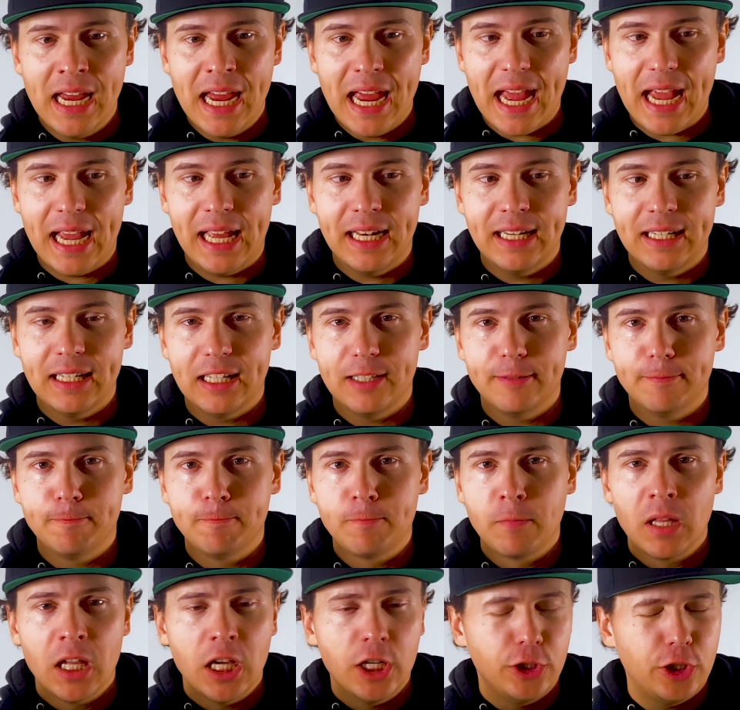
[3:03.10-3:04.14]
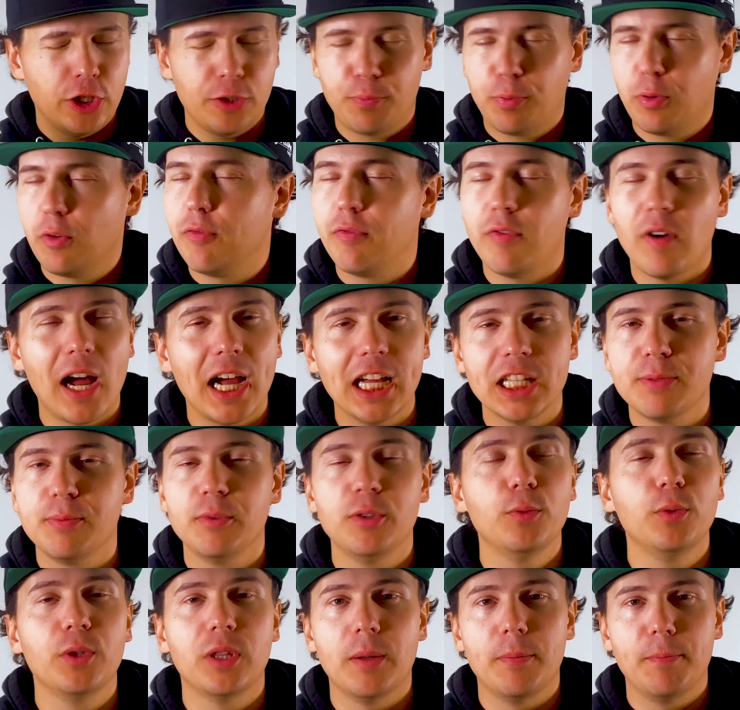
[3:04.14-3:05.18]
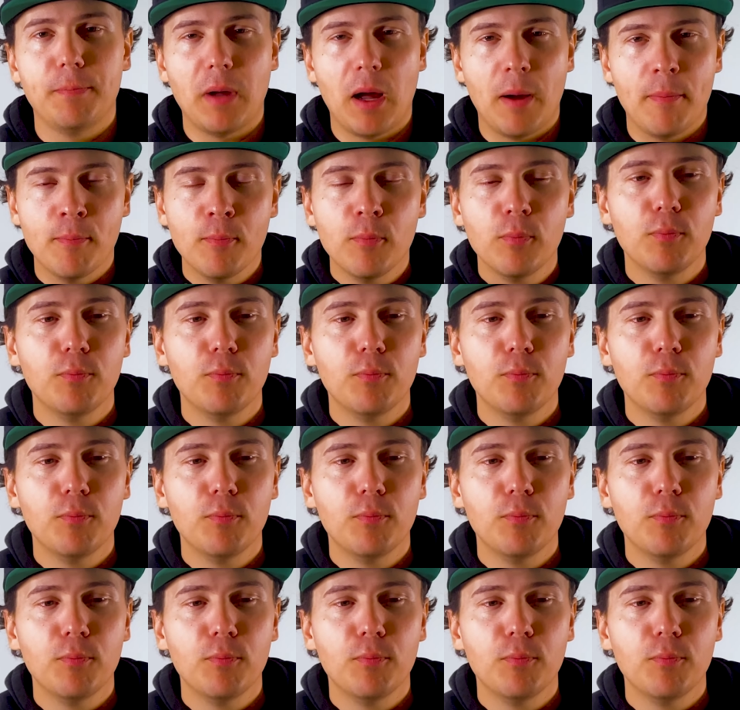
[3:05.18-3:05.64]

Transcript: and just provide me with a